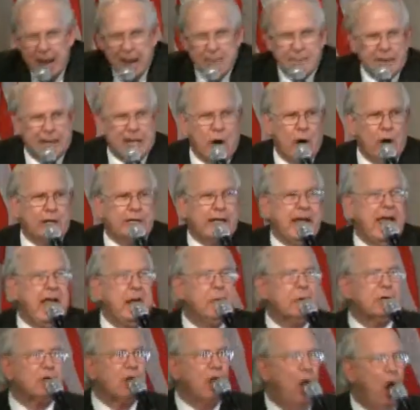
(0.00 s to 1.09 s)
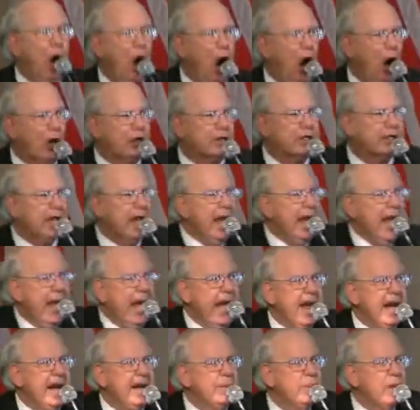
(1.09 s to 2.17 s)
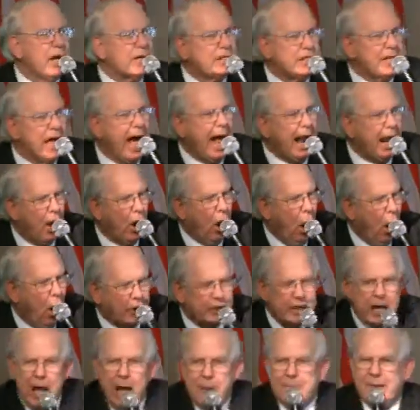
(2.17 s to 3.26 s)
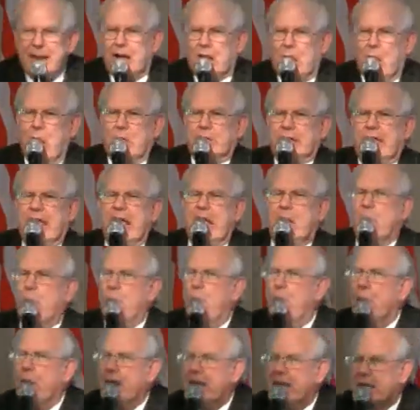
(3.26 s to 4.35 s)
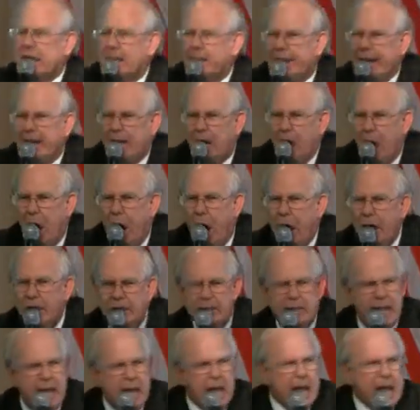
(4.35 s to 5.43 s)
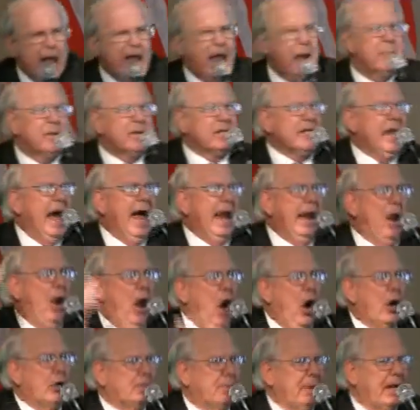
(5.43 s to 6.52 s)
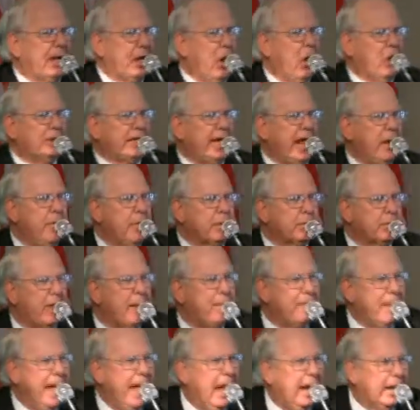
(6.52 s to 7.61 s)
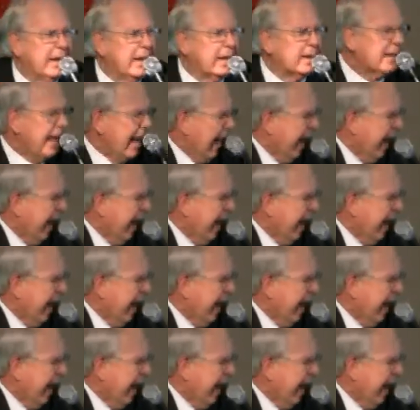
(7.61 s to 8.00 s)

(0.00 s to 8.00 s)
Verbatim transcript: because he was lost. He was not lost because he wanted to be lost. He was not lost because he was rebellious.